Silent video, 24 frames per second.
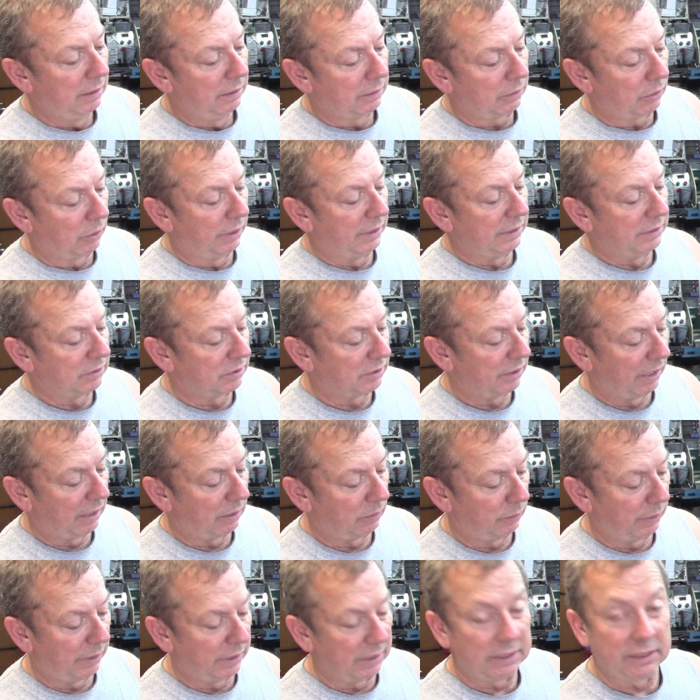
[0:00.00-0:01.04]
Go ahead and sand
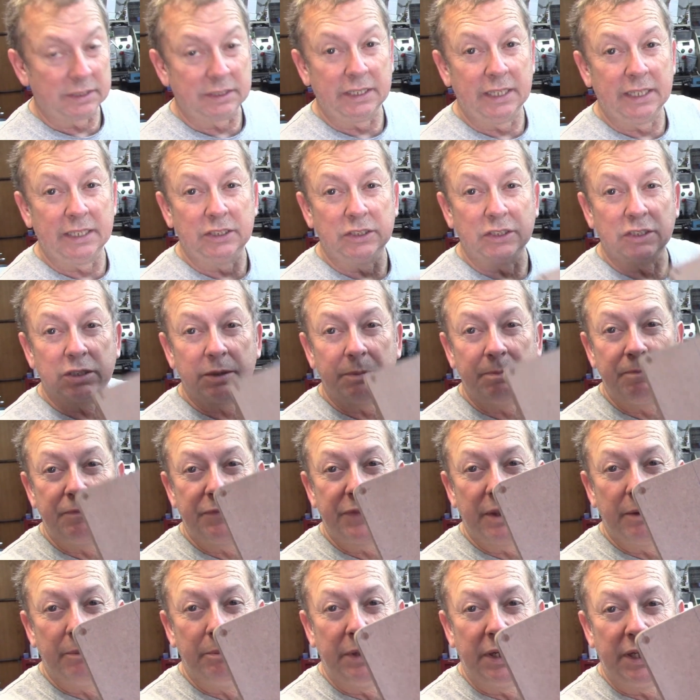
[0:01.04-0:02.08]
and radius the edges,
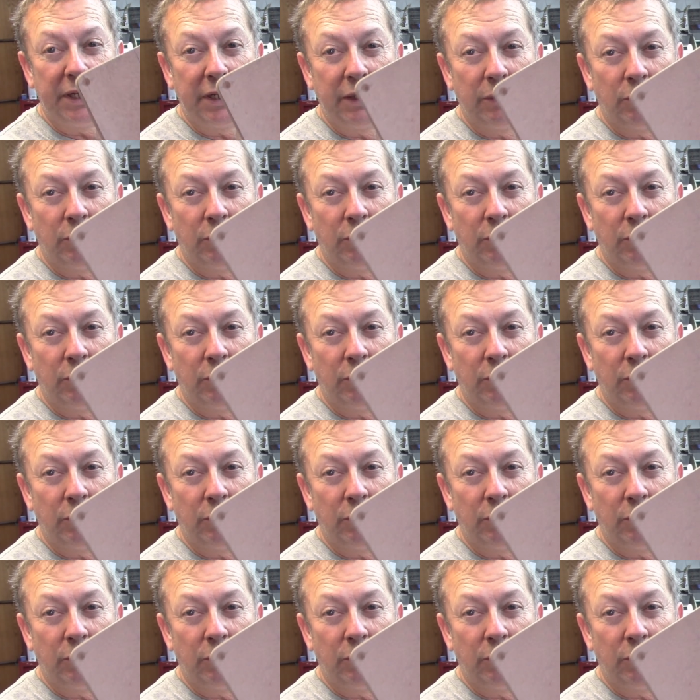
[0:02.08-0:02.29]
but